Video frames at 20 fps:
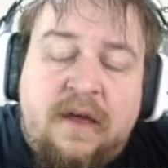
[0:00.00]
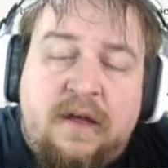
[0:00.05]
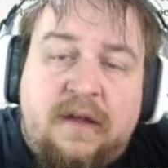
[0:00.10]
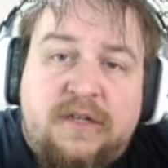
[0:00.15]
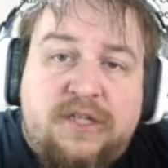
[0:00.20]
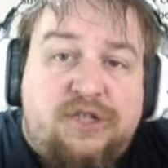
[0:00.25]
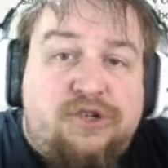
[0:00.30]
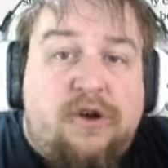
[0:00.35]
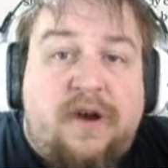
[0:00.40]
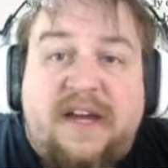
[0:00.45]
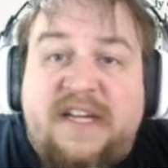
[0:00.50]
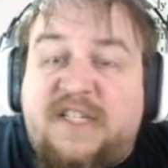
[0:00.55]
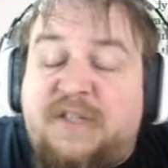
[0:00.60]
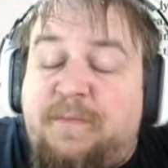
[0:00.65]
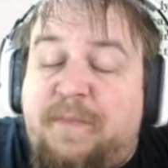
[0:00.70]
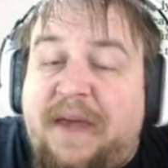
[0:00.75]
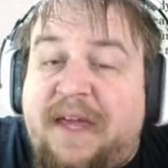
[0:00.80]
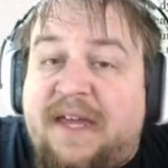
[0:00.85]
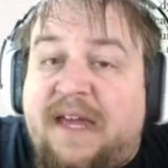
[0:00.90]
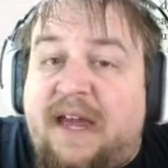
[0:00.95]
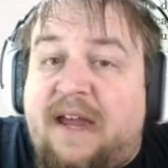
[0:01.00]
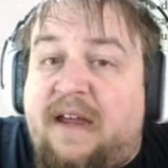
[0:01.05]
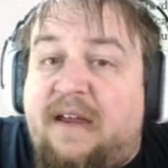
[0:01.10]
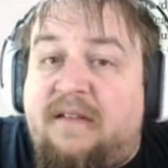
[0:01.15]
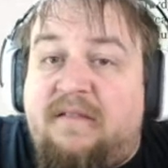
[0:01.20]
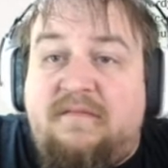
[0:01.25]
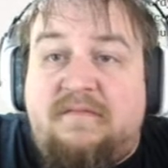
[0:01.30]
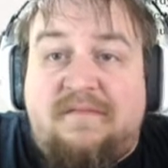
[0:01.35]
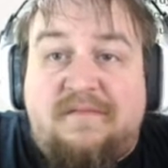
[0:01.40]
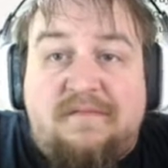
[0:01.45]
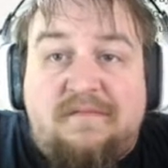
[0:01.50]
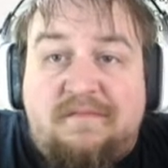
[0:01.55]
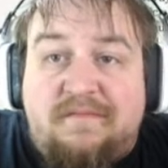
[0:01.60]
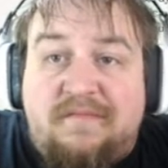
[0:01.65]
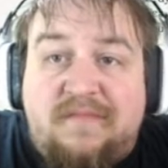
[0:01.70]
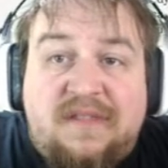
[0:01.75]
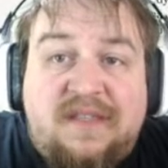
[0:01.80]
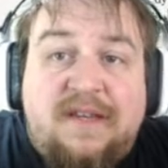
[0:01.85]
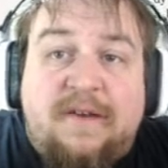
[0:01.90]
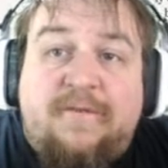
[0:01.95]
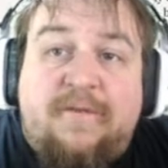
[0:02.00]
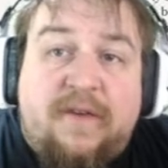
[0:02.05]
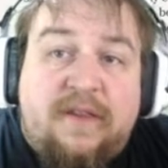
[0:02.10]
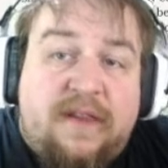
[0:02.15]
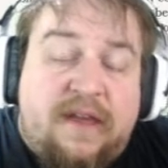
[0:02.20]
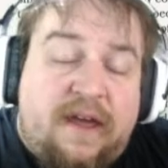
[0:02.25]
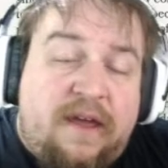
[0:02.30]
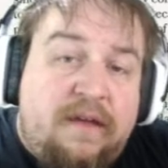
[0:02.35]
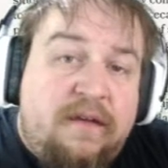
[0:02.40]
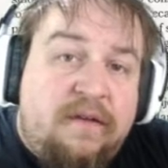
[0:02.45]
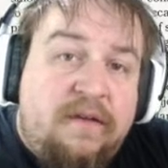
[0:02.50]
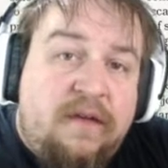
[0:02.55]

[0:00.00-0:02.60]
Try speaking differently.